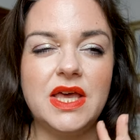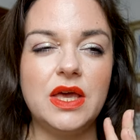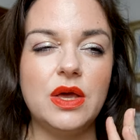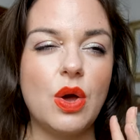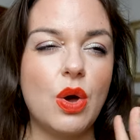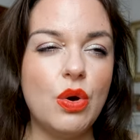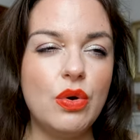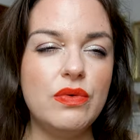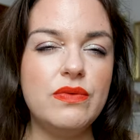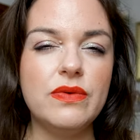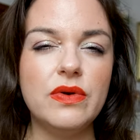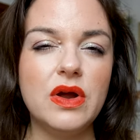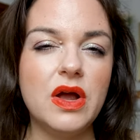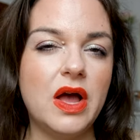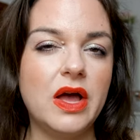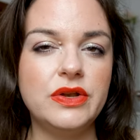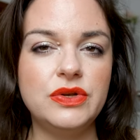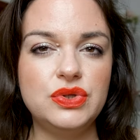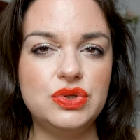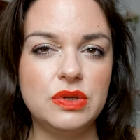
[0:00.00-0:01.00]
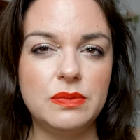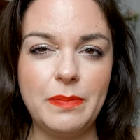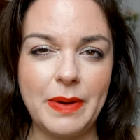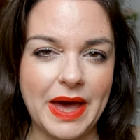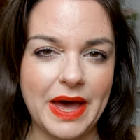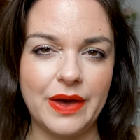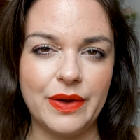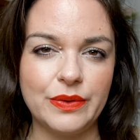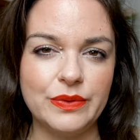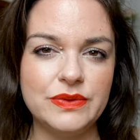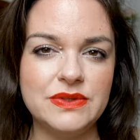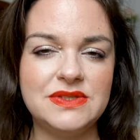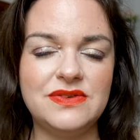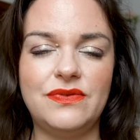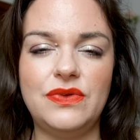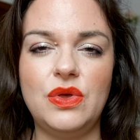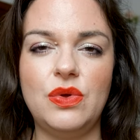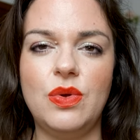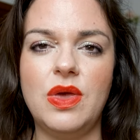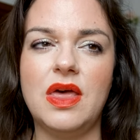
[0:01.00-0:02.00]
like over a hundred pounds
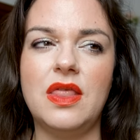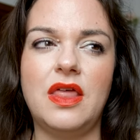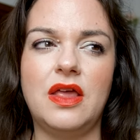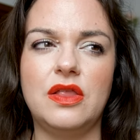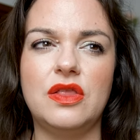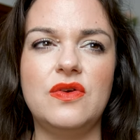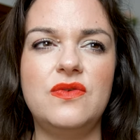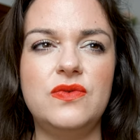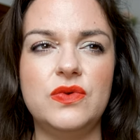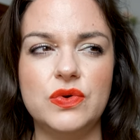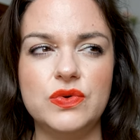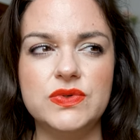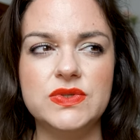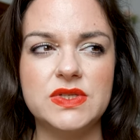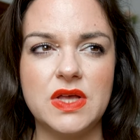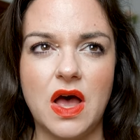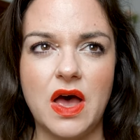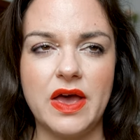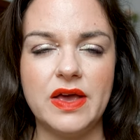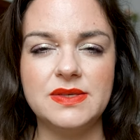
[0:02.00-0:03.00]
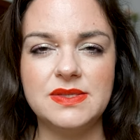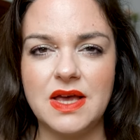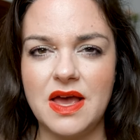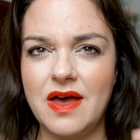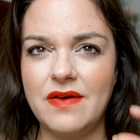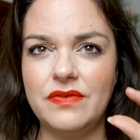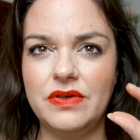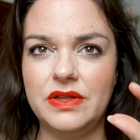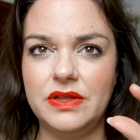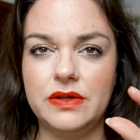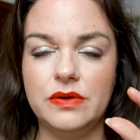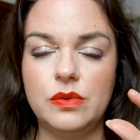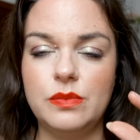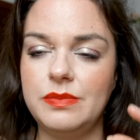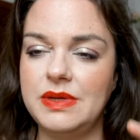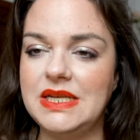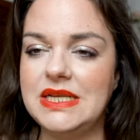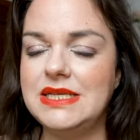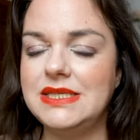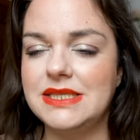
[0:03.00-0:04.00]
if you get like the full size. I have a little
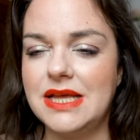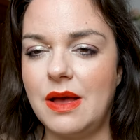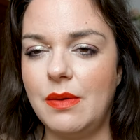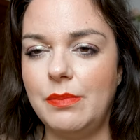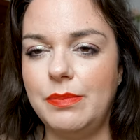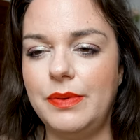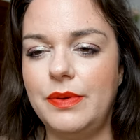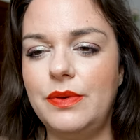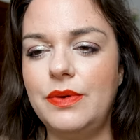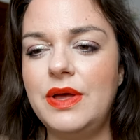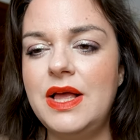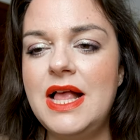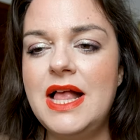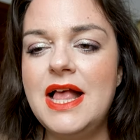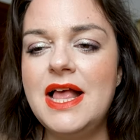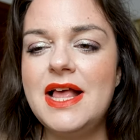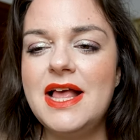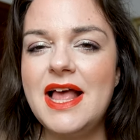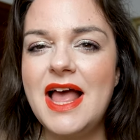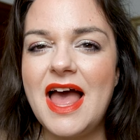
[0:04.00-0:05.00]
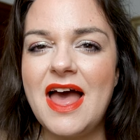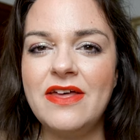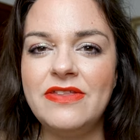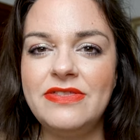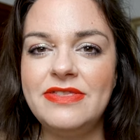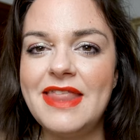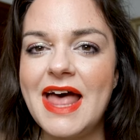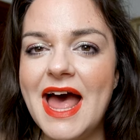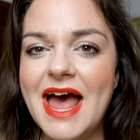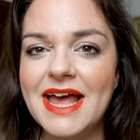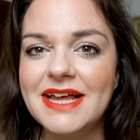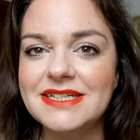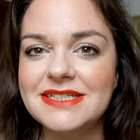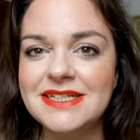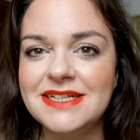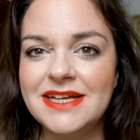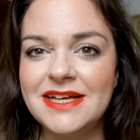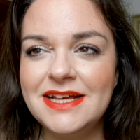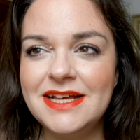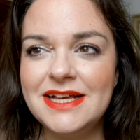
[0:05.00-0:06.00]
mini sample and
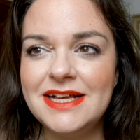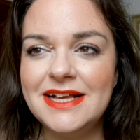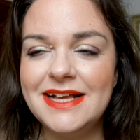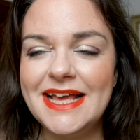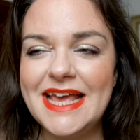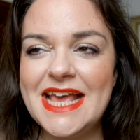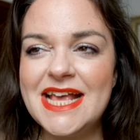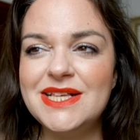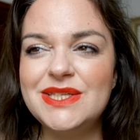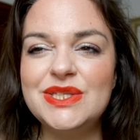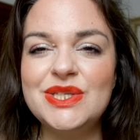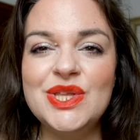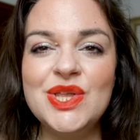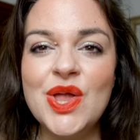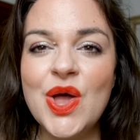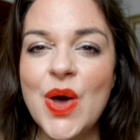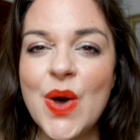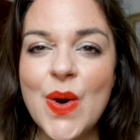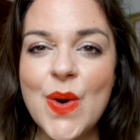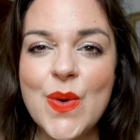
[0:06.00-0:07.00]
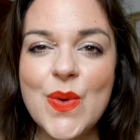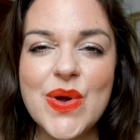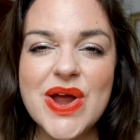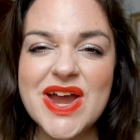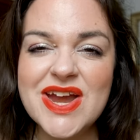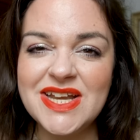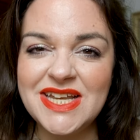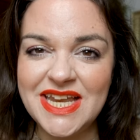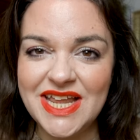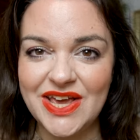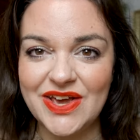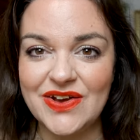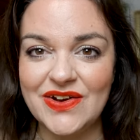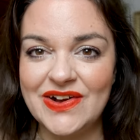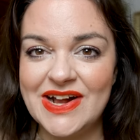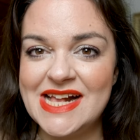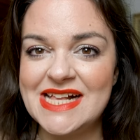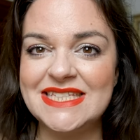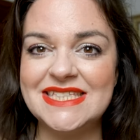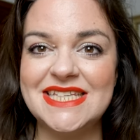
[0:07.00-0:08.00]
that is nowhere near
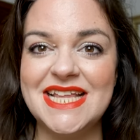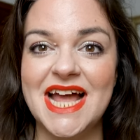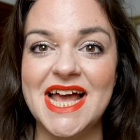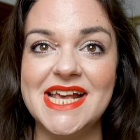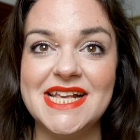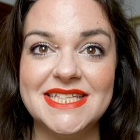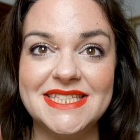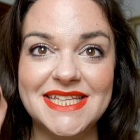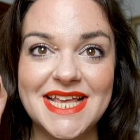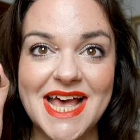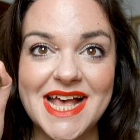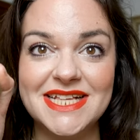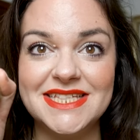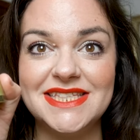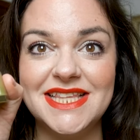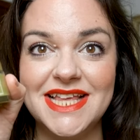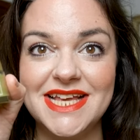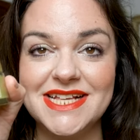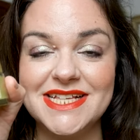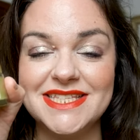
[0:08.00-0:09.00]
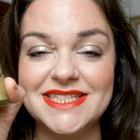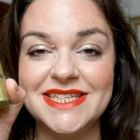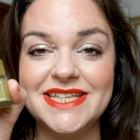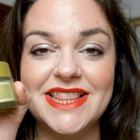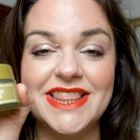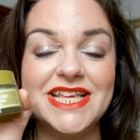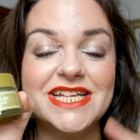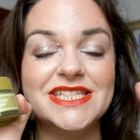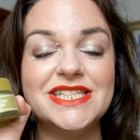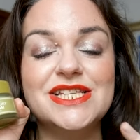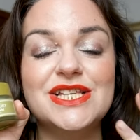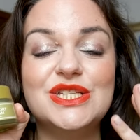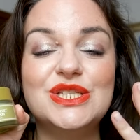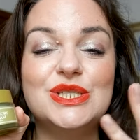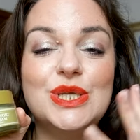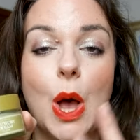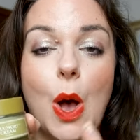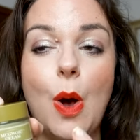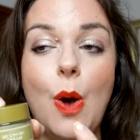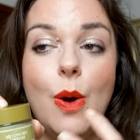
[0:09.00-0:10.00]
as nice as this. This is
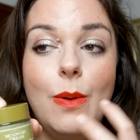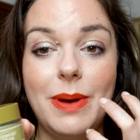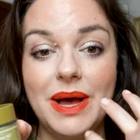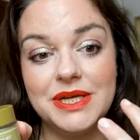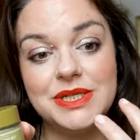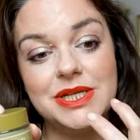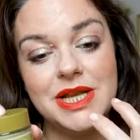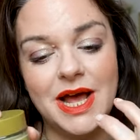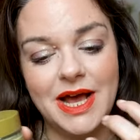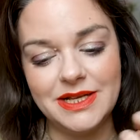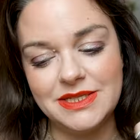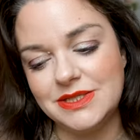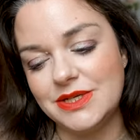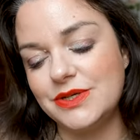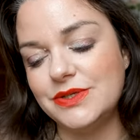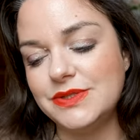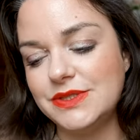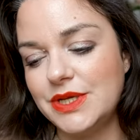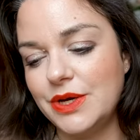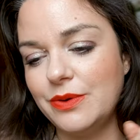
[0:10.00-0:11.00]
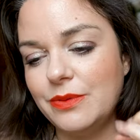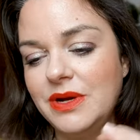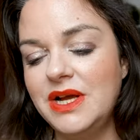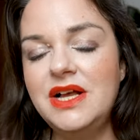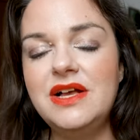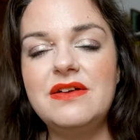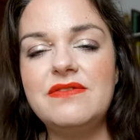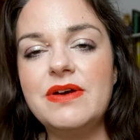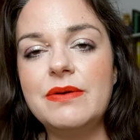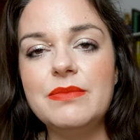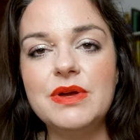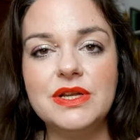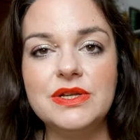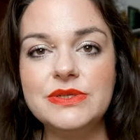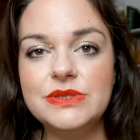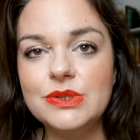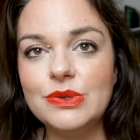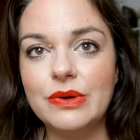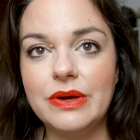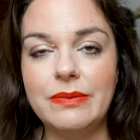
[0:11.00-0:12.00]
so much nicer. So if I'm gonna
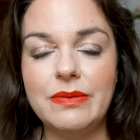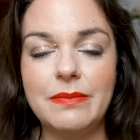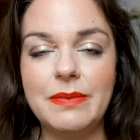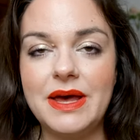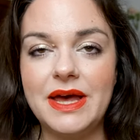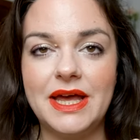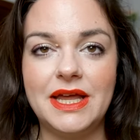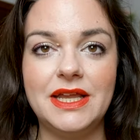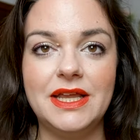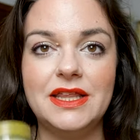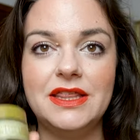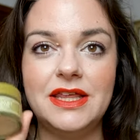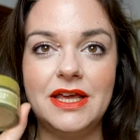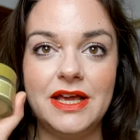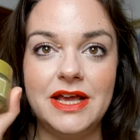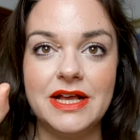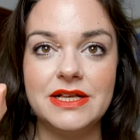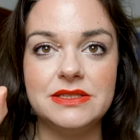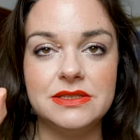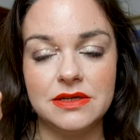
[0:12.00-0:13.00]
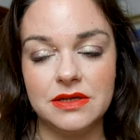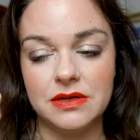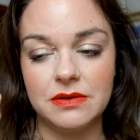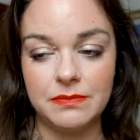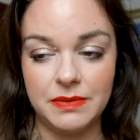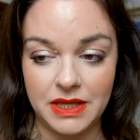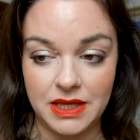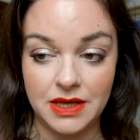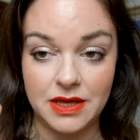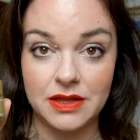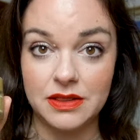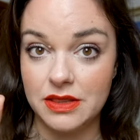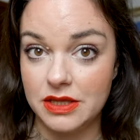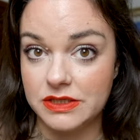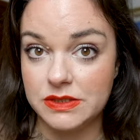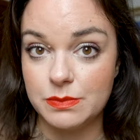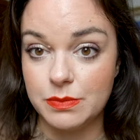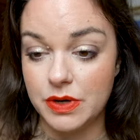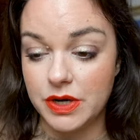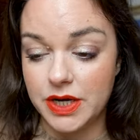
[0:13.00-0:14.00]
scream about anything, it's gonna be
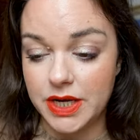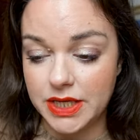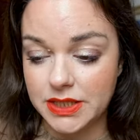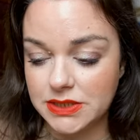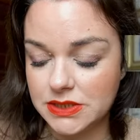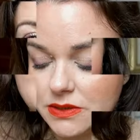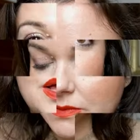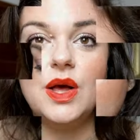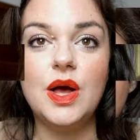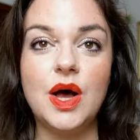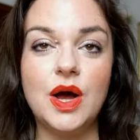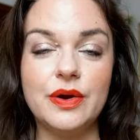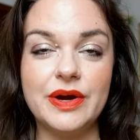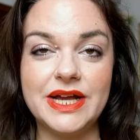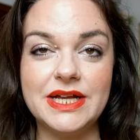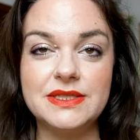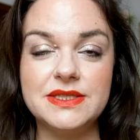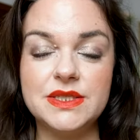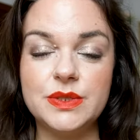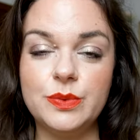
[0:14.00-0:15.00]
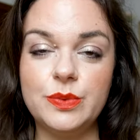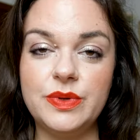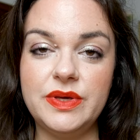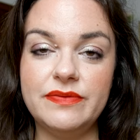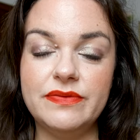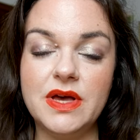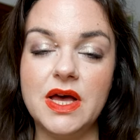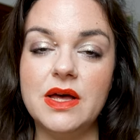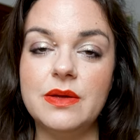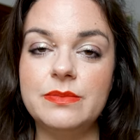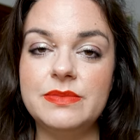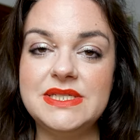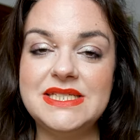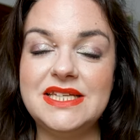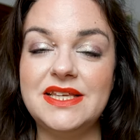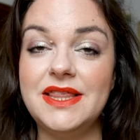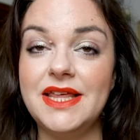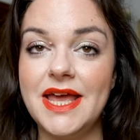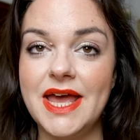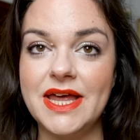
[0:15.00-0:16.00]
this product. All right, so we've come
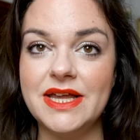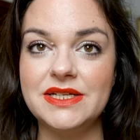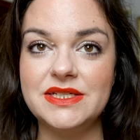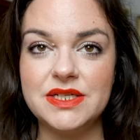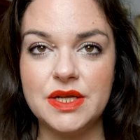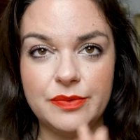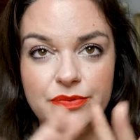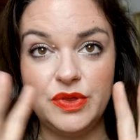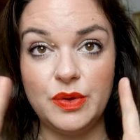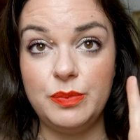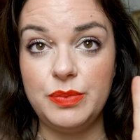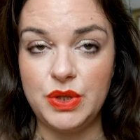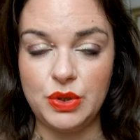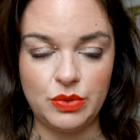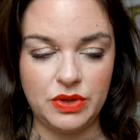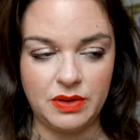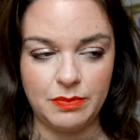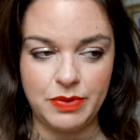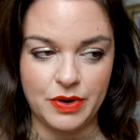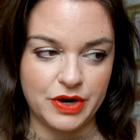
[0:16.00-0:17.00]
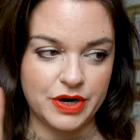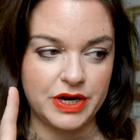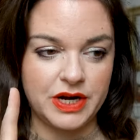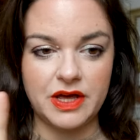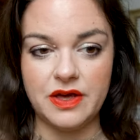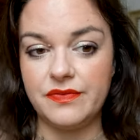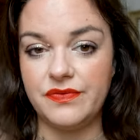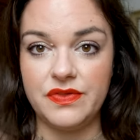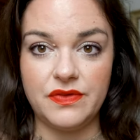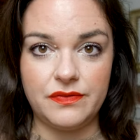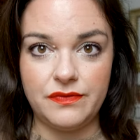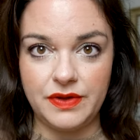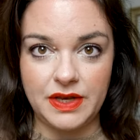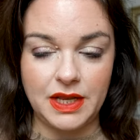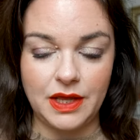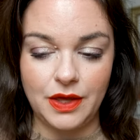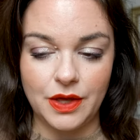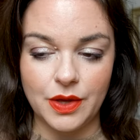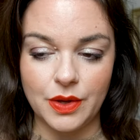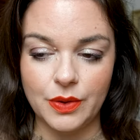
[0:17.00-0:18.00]
to the end of the beauty part of the
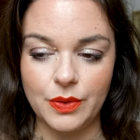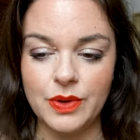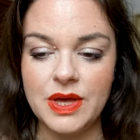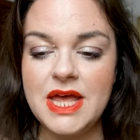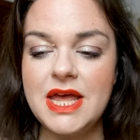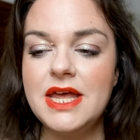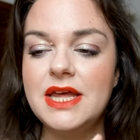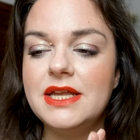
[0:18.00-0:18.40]
video.